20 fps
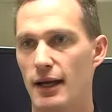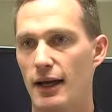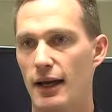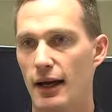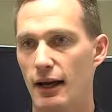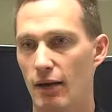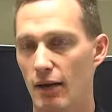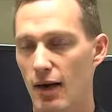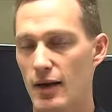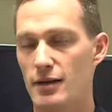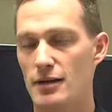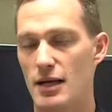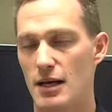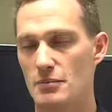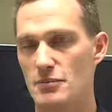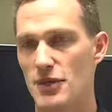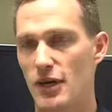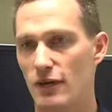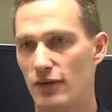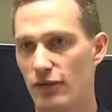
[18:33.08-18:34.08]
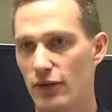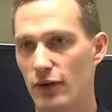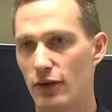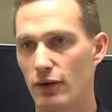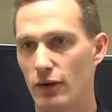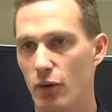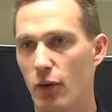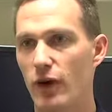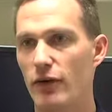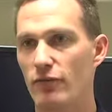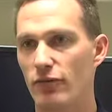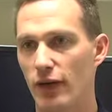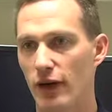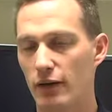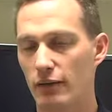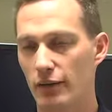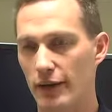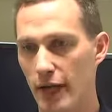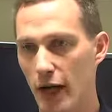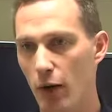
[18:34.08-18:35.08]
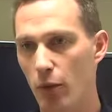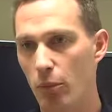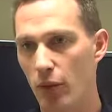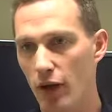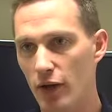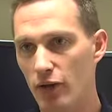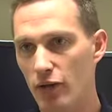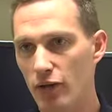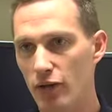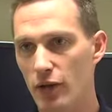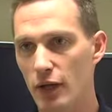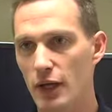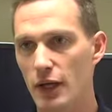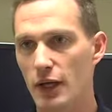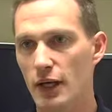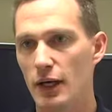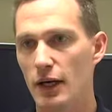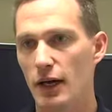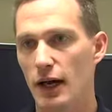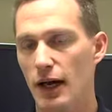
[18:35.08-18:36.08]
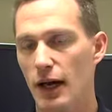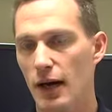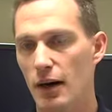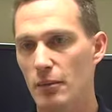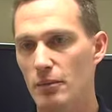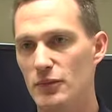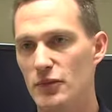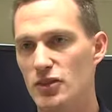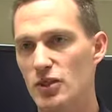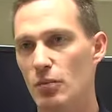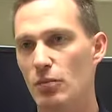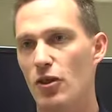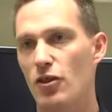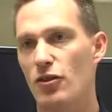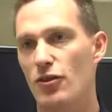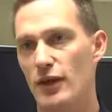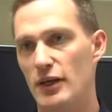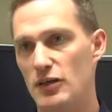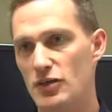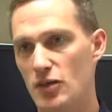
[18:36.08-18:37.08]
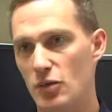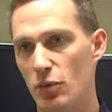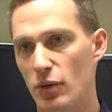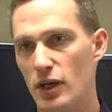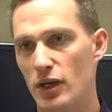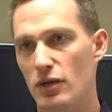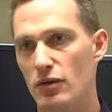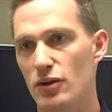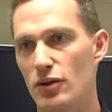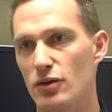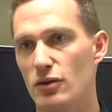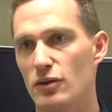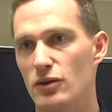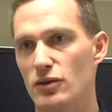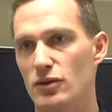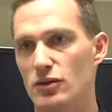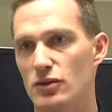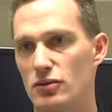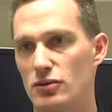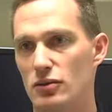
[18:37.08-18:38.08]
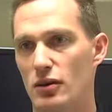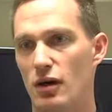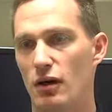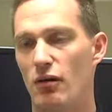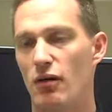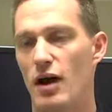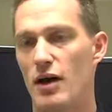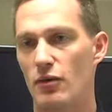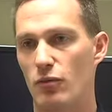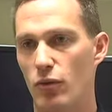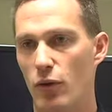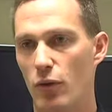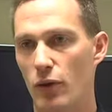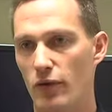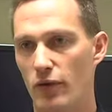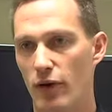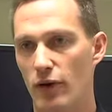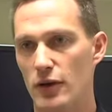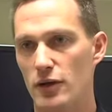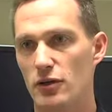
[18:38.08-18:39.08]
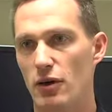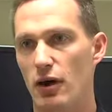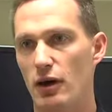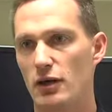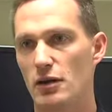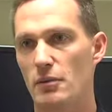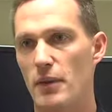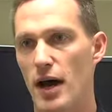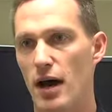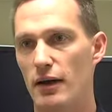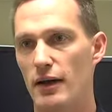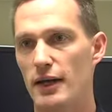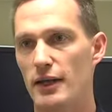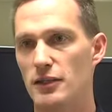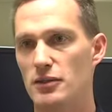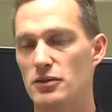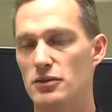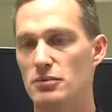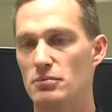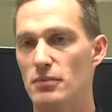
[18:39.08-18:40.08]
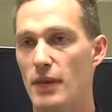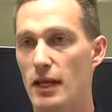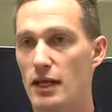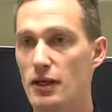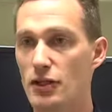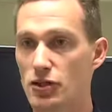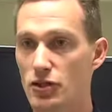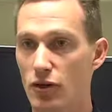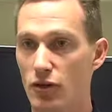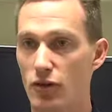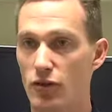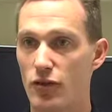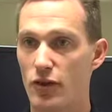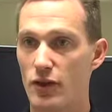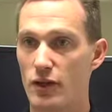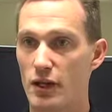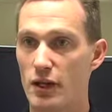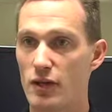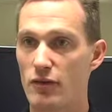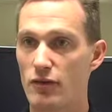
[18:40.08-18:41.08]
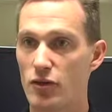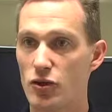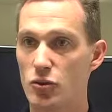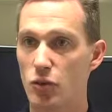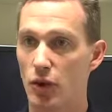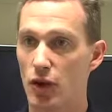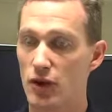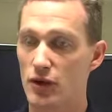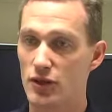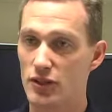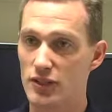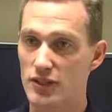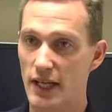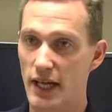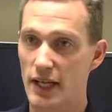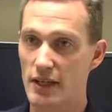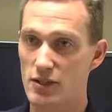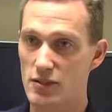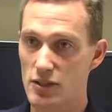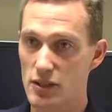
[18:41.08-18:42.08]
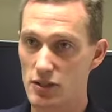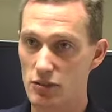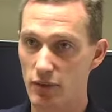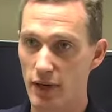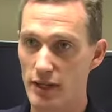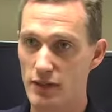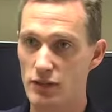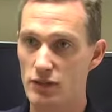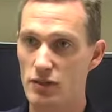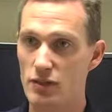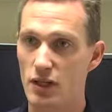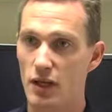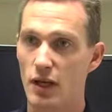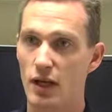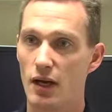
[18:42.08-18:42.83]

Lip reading: And a lot of times I feel, quite frankly, helpless. Some of the things that we can do is a lot of what we've already talked about. It's making sure that the individual understands these risks,